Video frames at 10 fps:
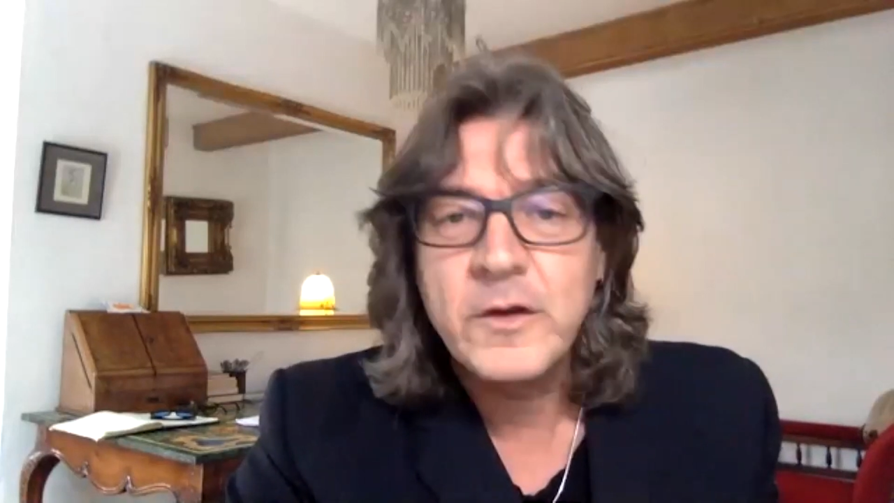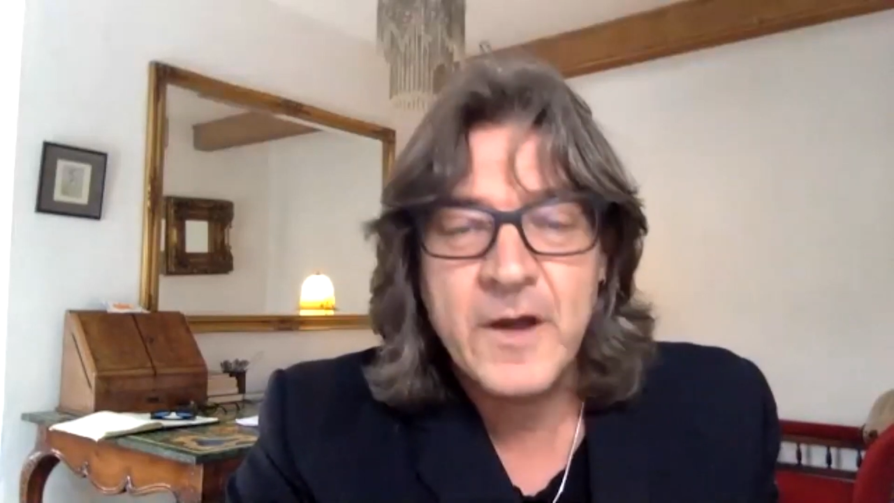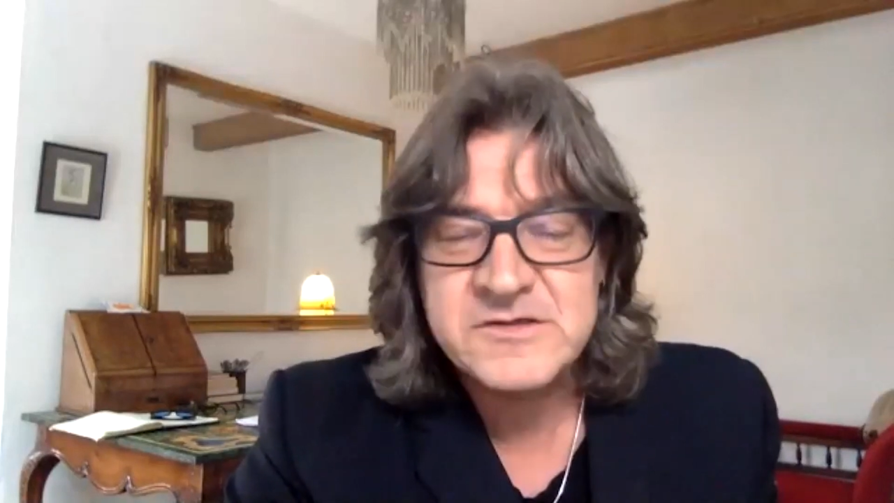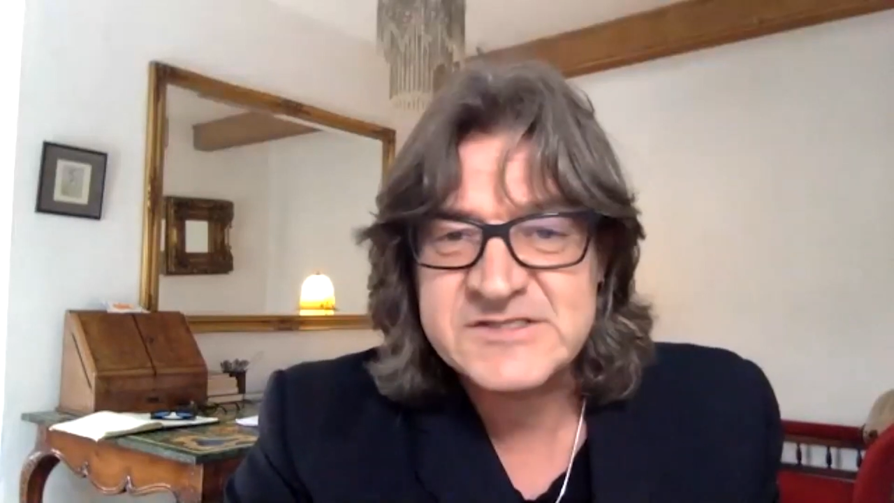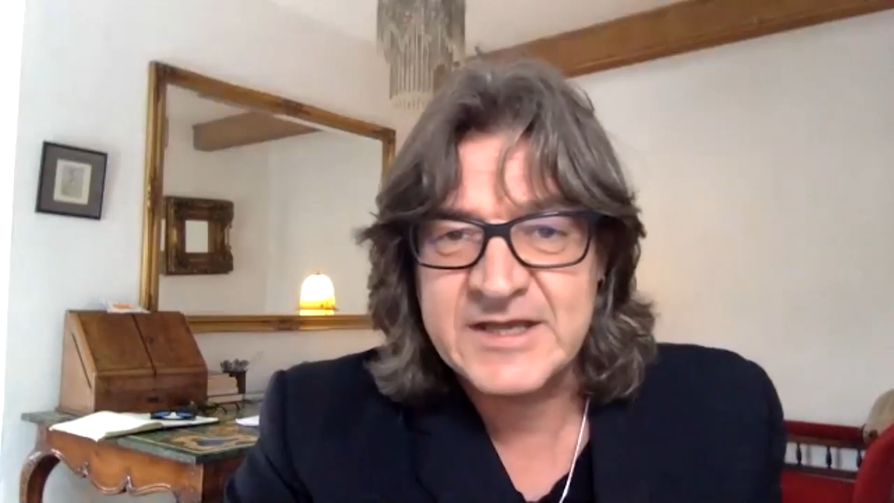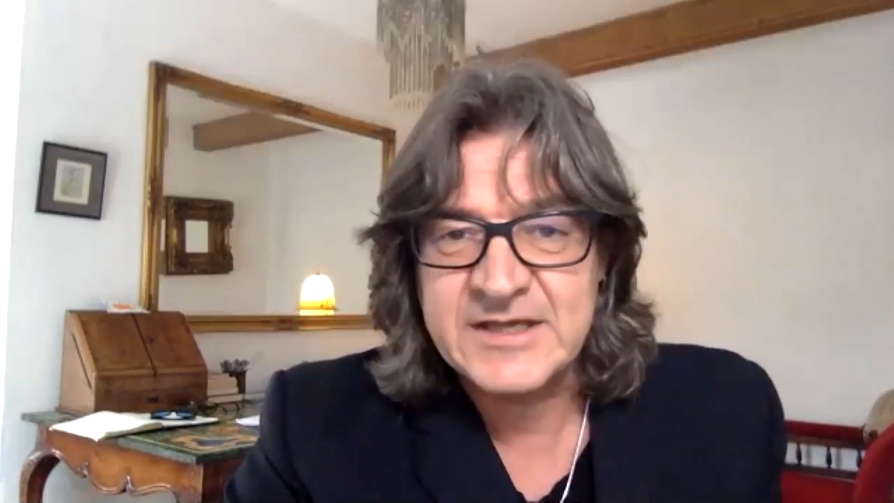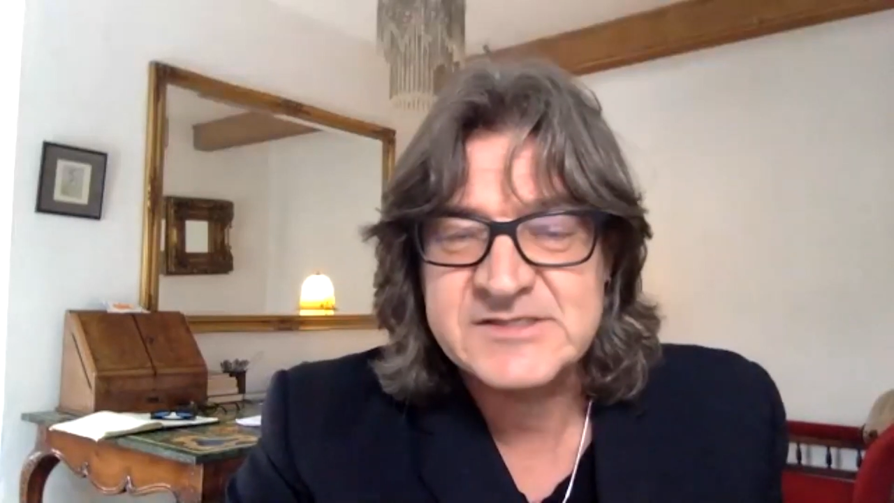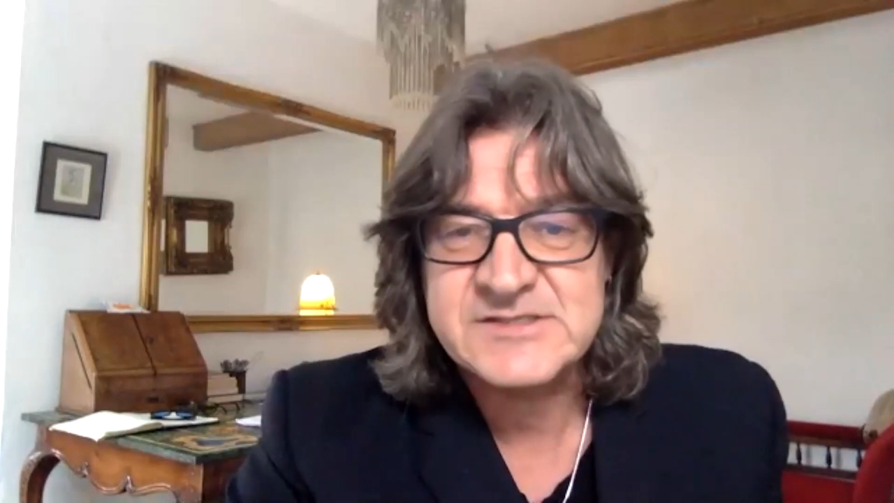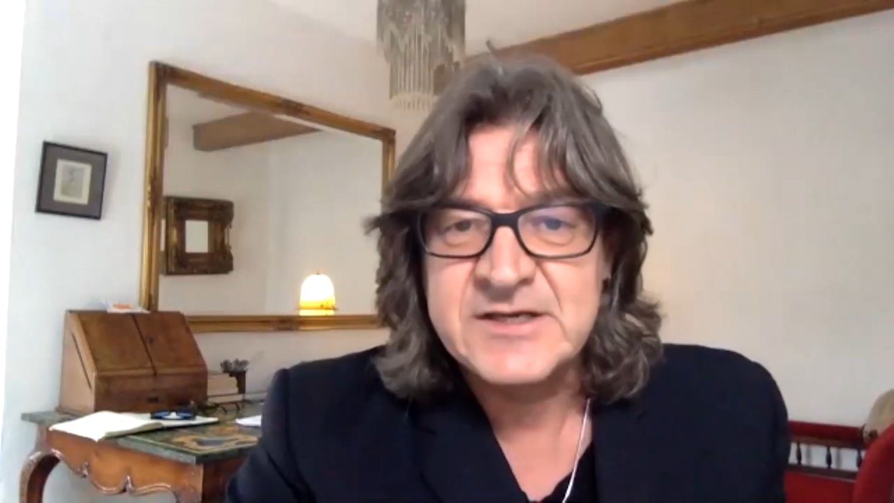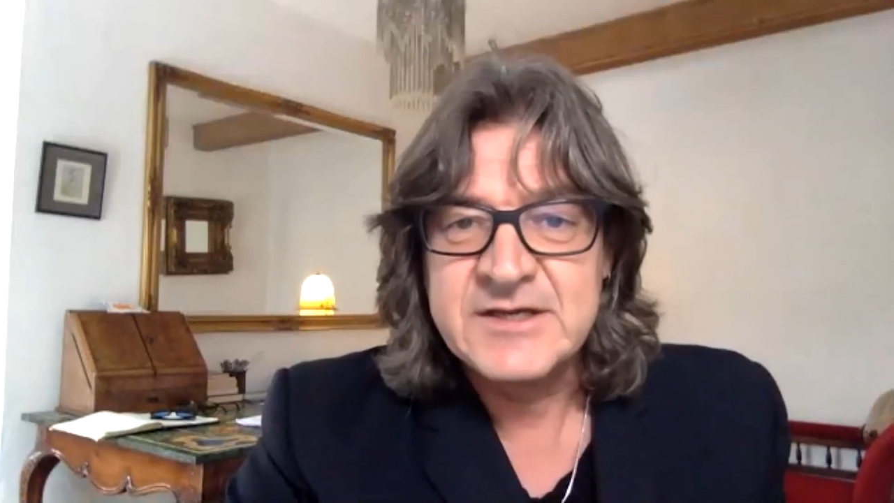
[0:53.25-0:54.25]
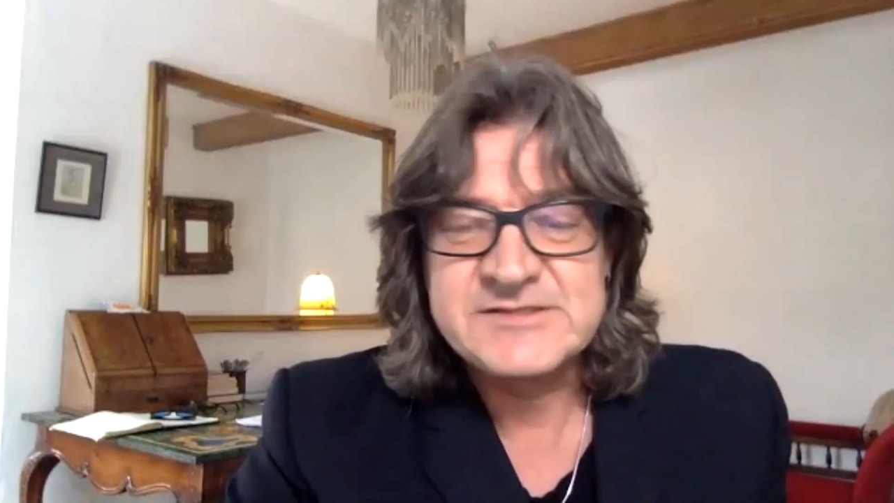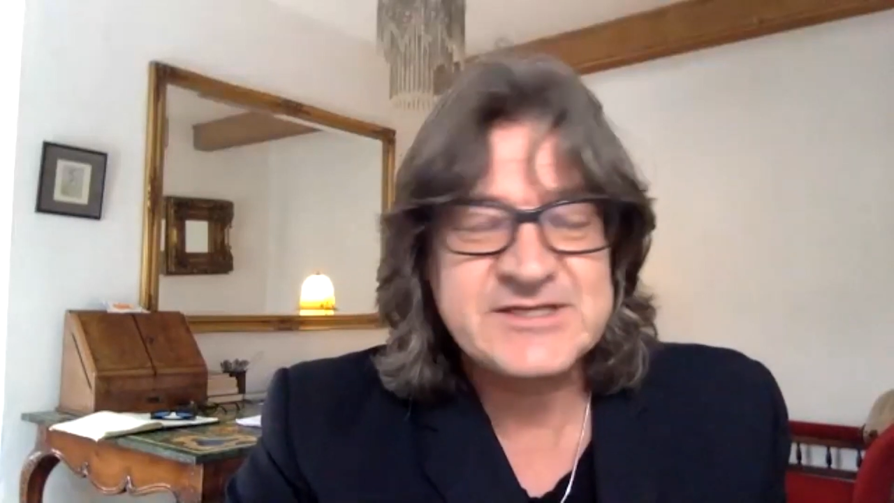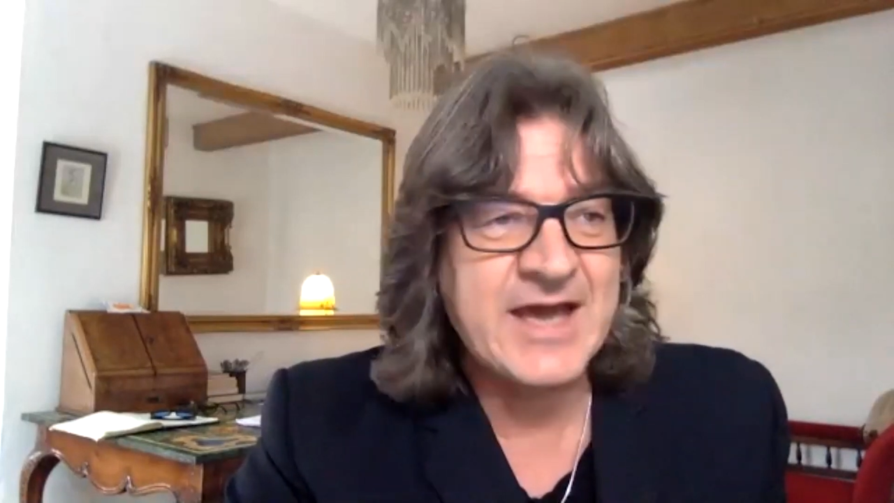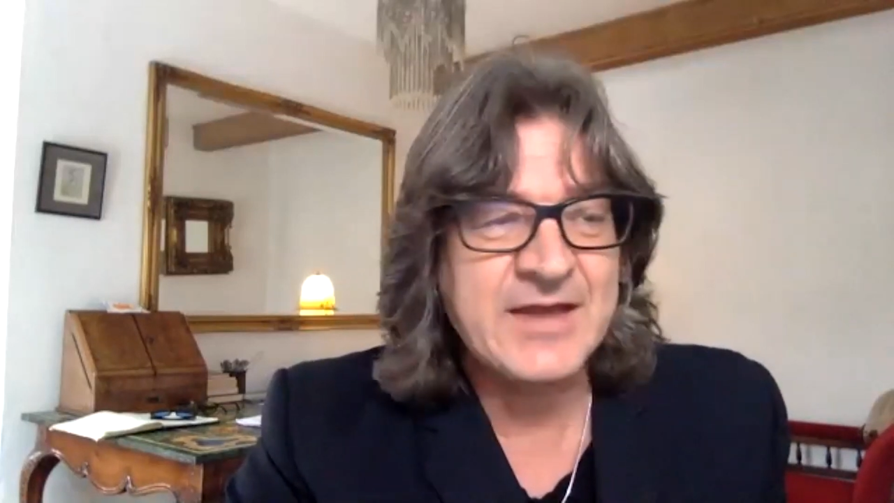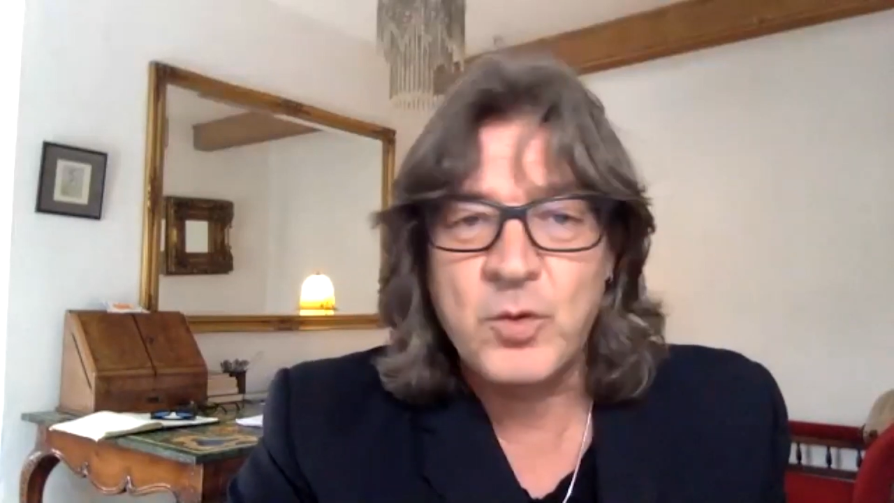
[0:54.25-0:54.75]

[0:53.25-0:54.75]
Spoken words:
those things together.